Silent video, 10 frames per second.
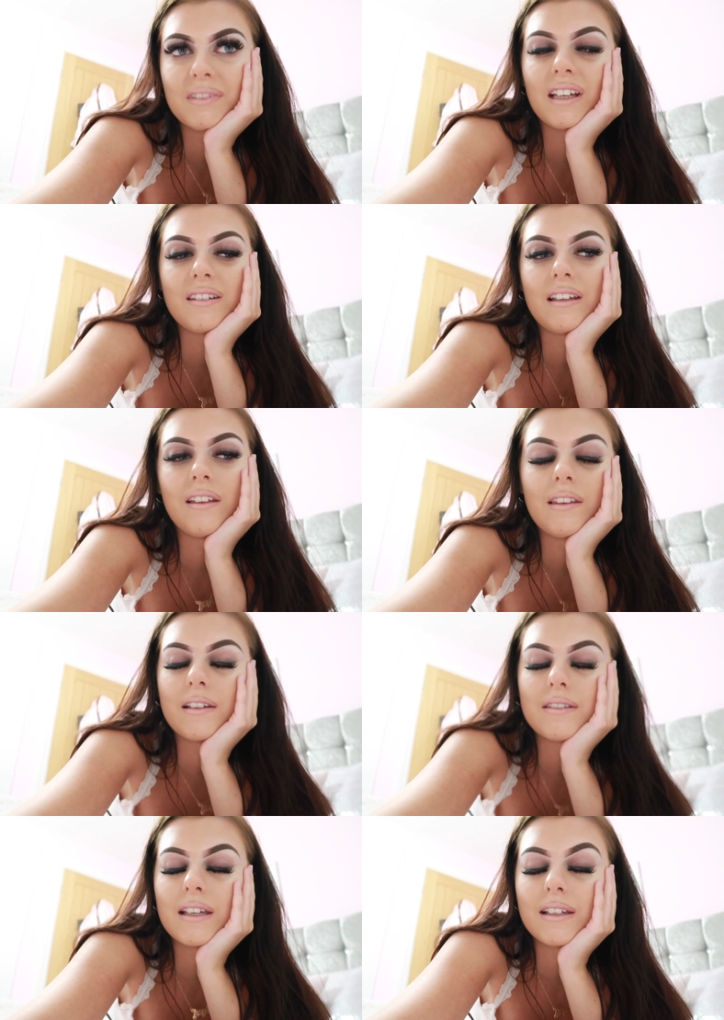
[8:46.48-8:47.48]
That's it.
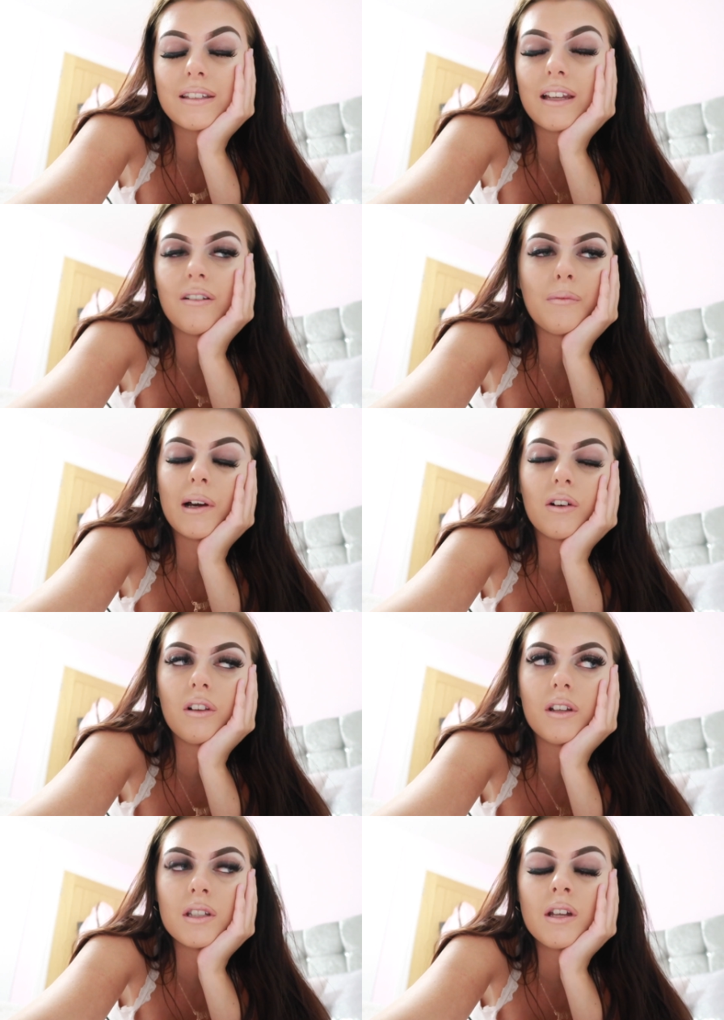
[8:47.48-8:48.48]
That's the extent of my
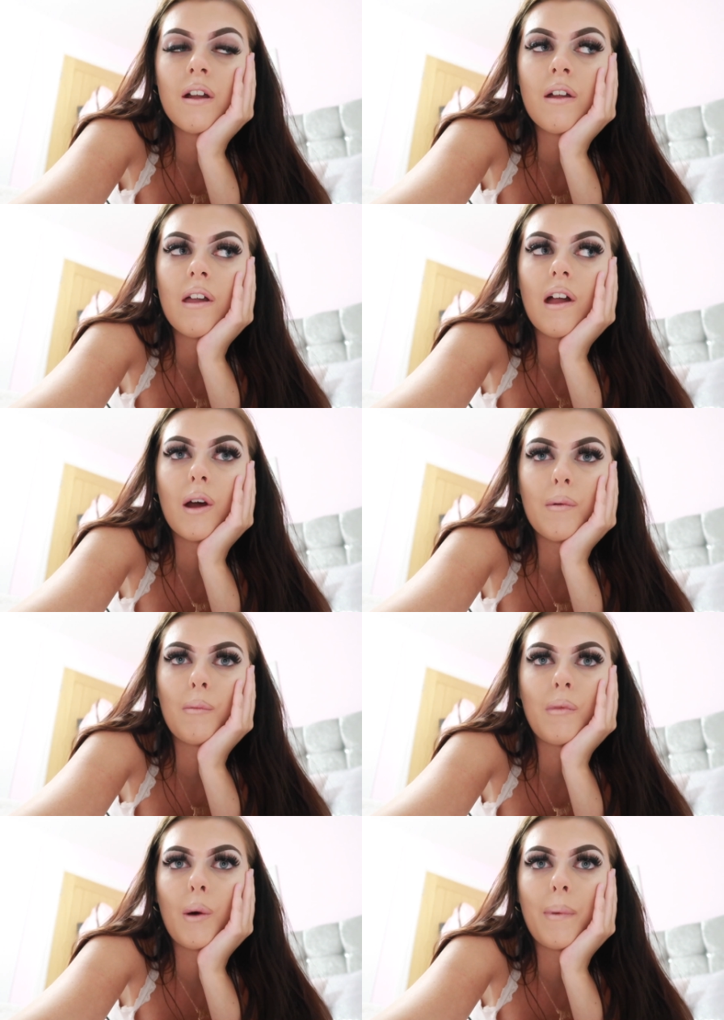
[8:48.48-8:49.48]
colours.
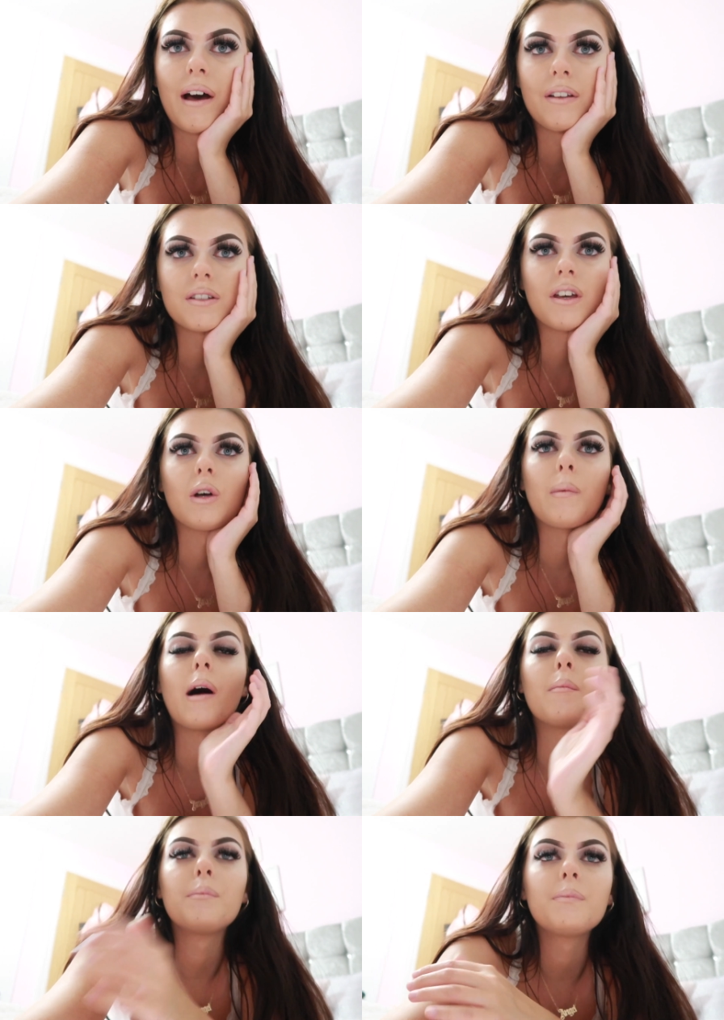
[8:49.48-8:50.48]
I'm not a patterns girl,
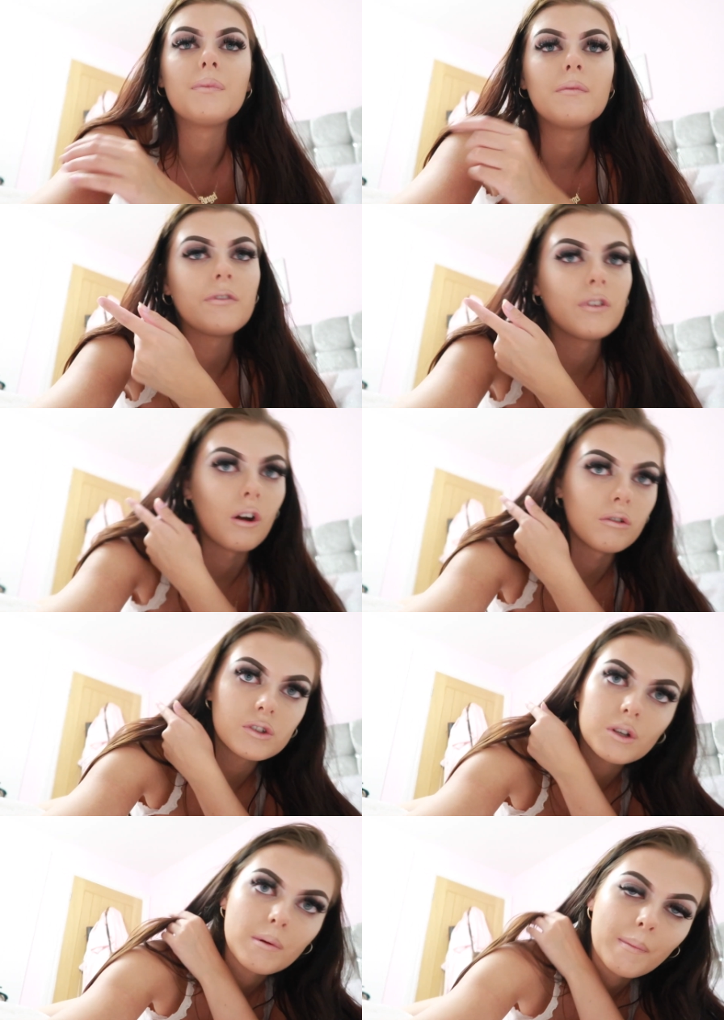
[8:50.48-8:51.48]
but
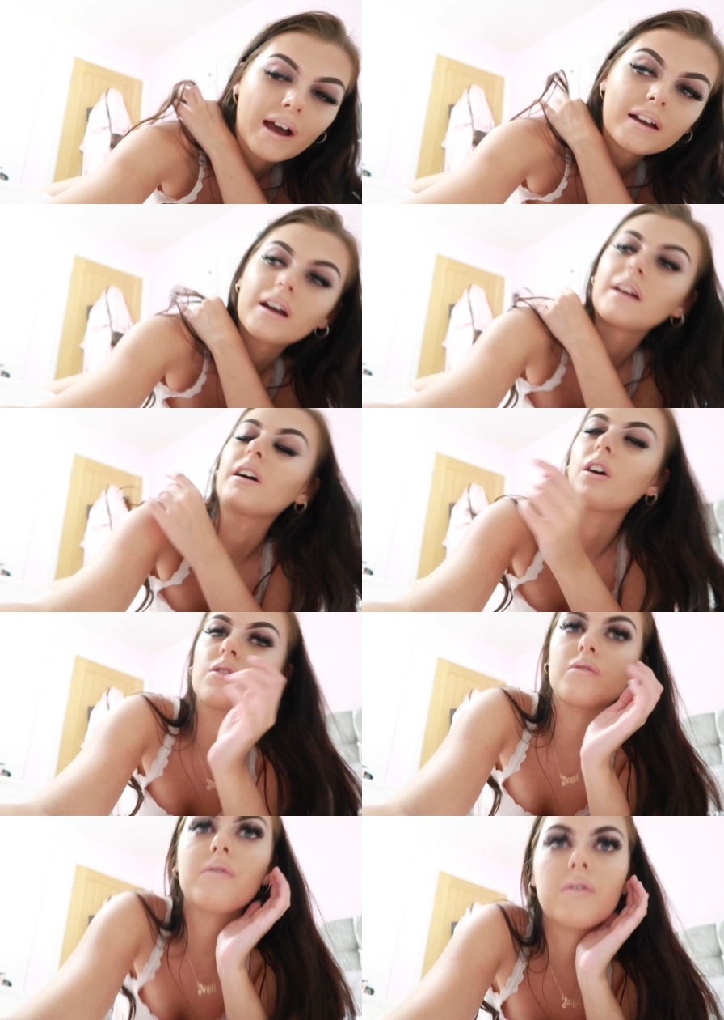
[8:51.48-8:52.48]
floral's coming back and I
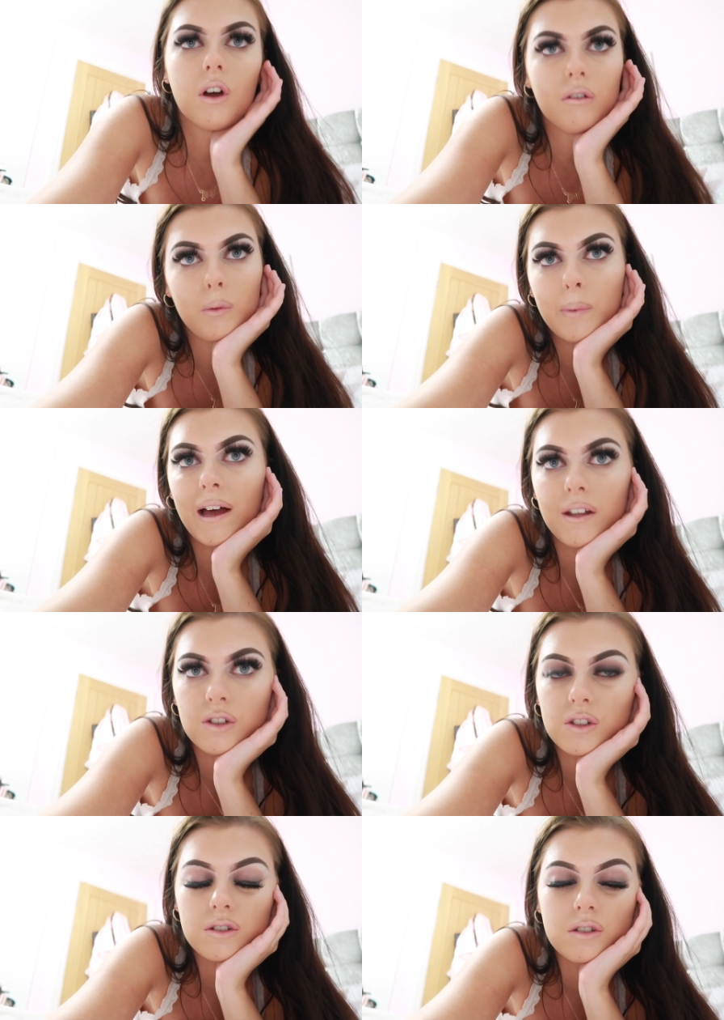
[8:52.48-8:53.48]
got some floral
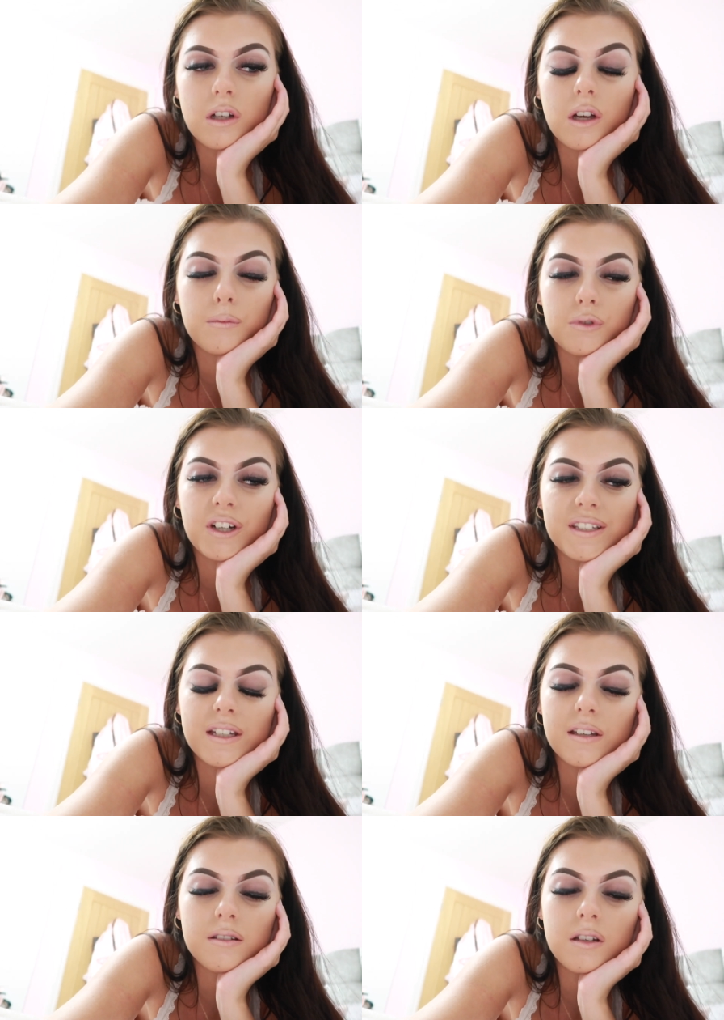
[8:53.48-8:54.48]
patterned
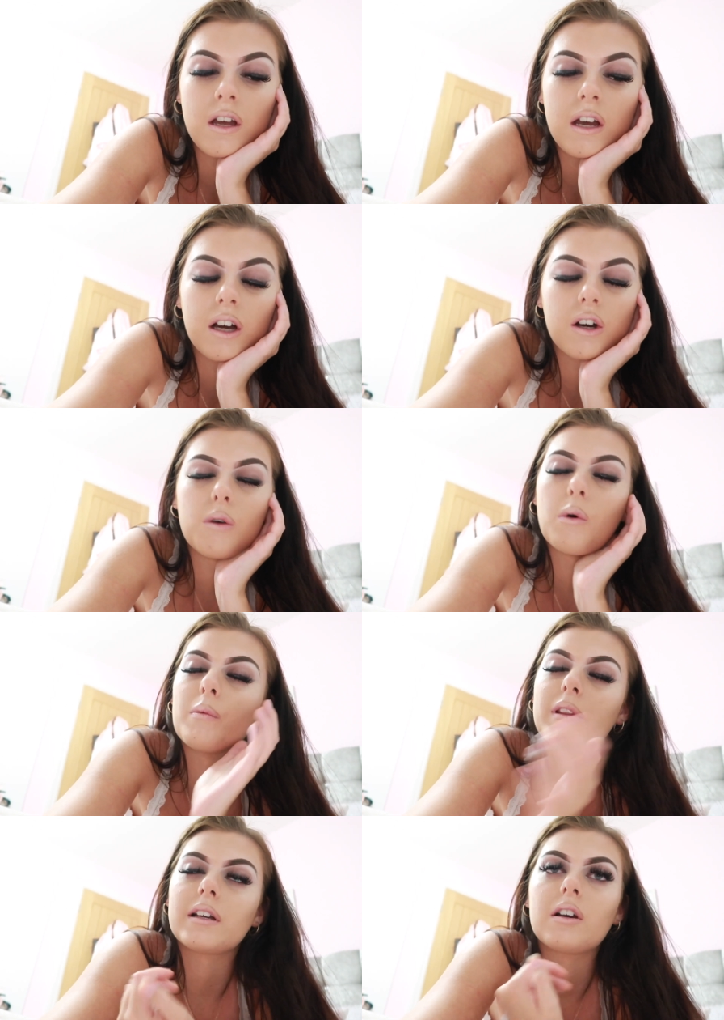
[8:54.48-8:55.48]
dresses. I got
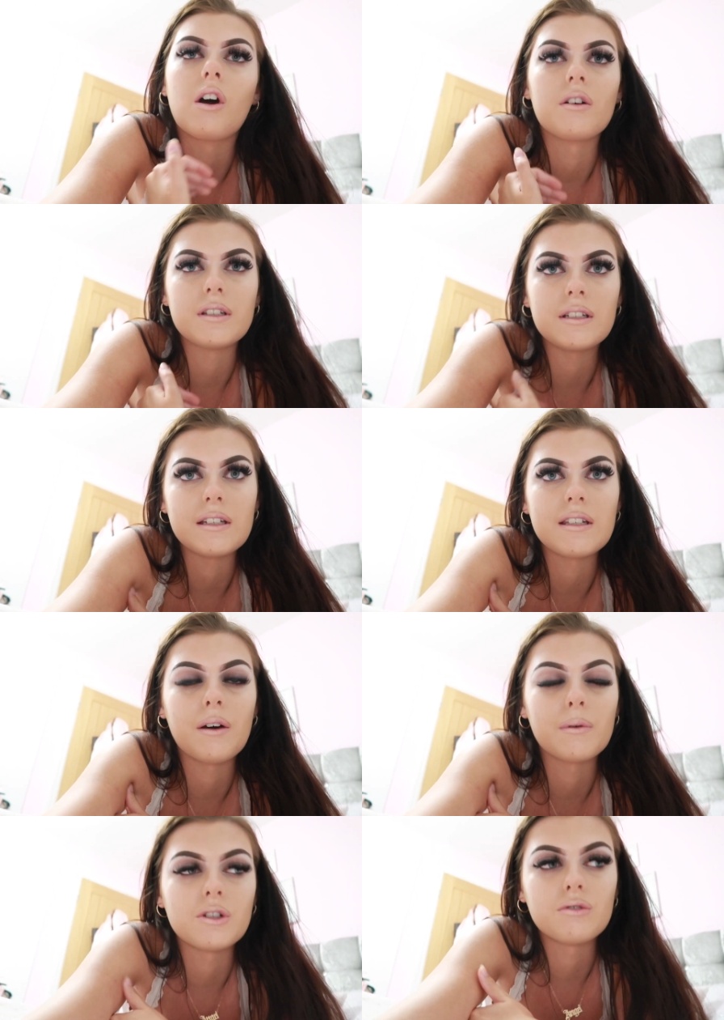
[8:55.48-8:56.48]
one with like a corset
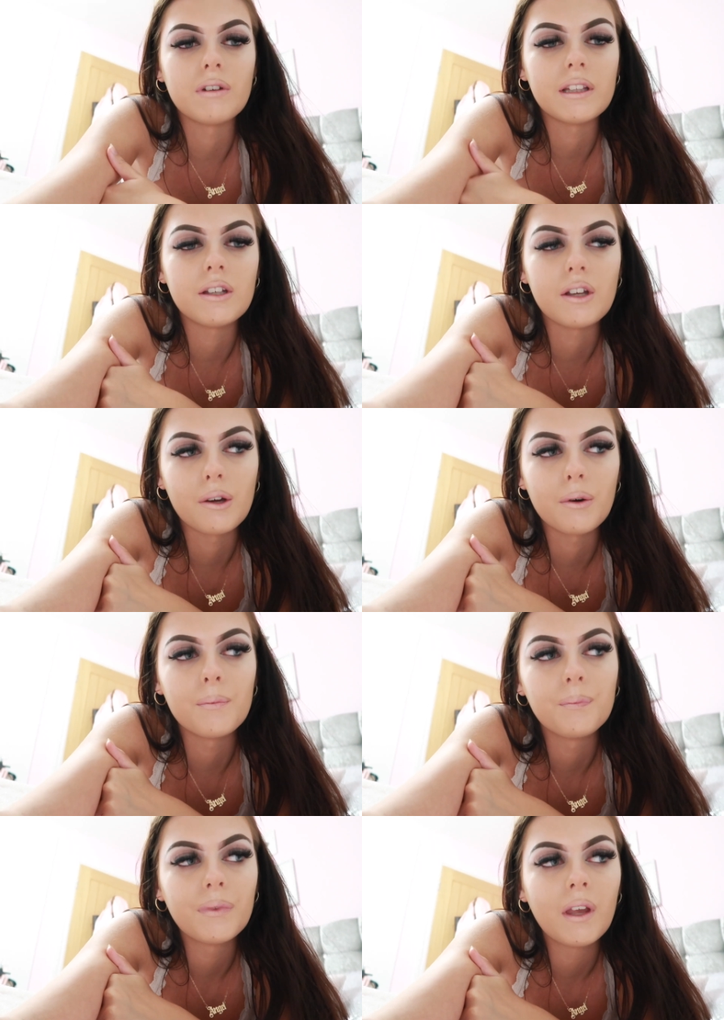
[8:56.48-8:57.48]
detail, which is really cute.